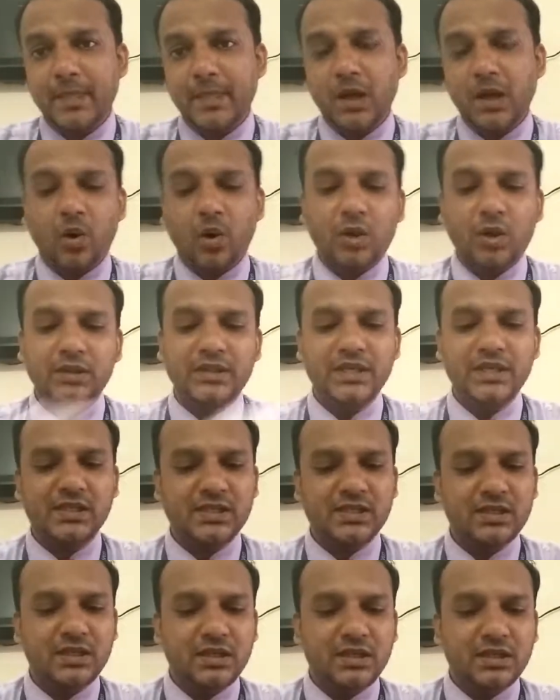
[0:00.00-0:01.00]
All
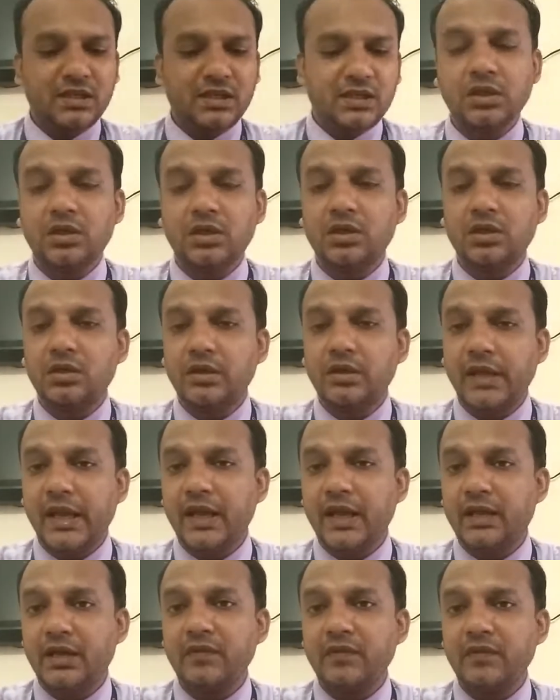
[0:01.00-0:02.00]
these
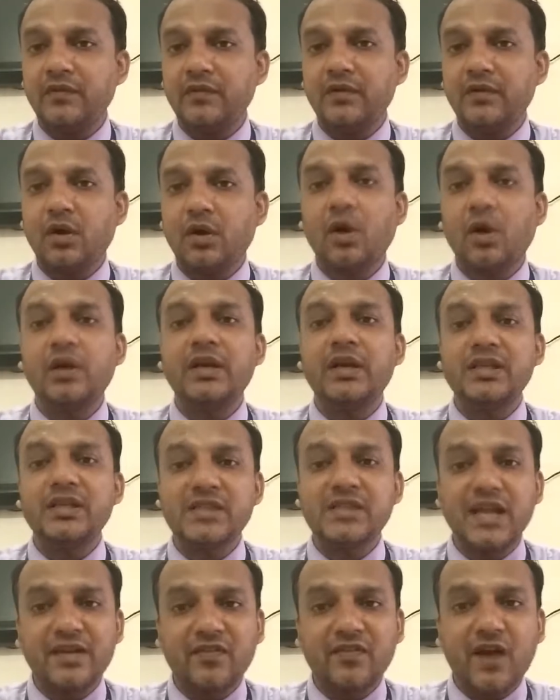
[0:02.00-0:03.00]
negative or
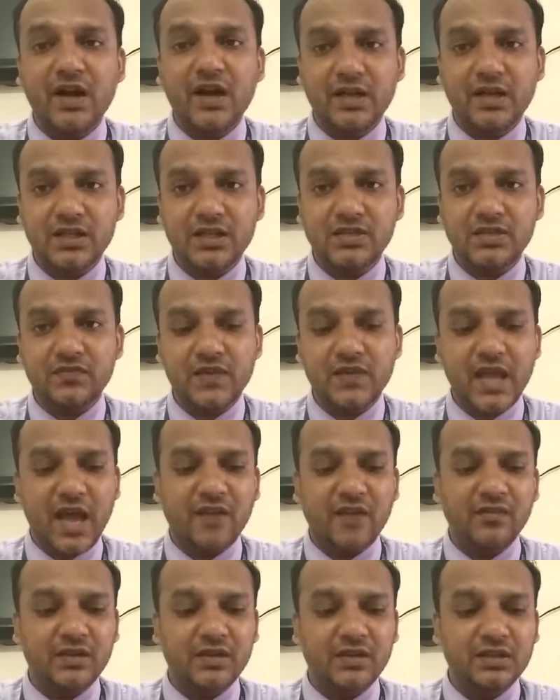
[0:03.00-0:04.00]
disadvantage we have
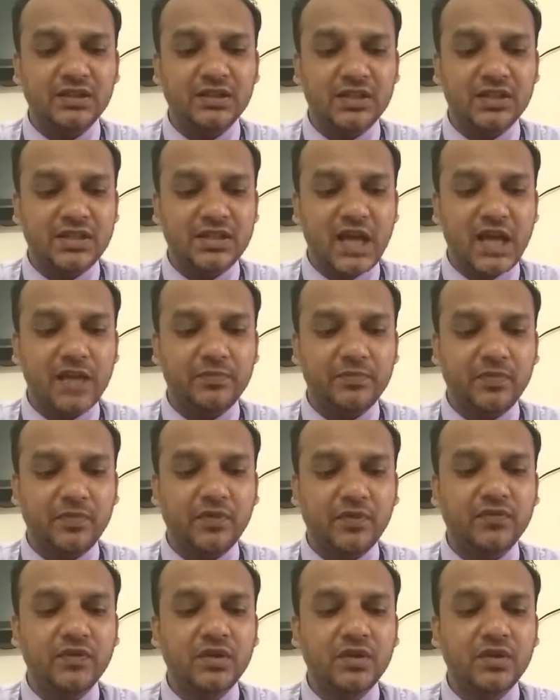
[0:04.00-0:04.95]
in this type of